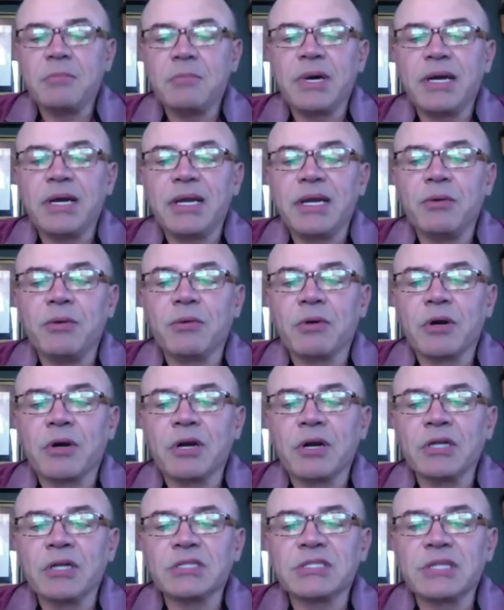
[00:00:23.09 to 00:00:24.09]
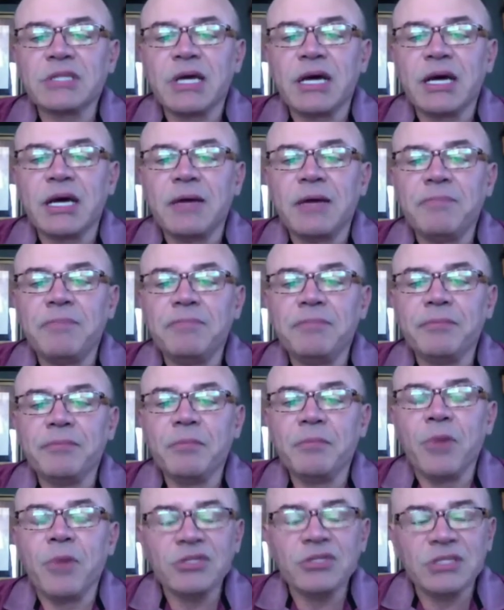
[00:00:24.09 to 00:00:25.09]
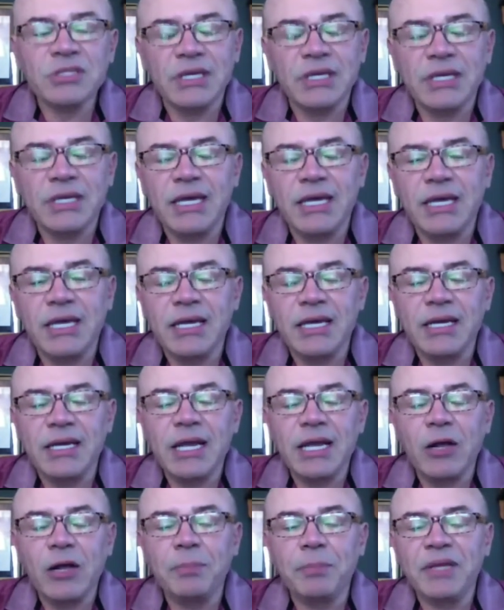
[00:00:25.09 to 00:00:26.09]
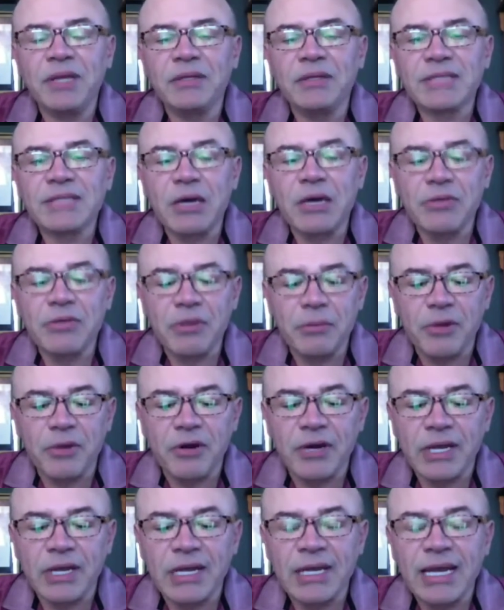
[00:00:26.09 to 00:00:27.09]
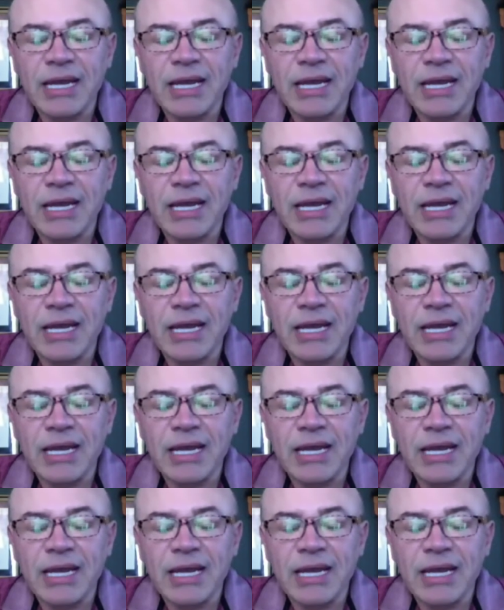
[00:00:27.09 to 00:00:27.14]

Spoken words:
but it works mostly in helping South American,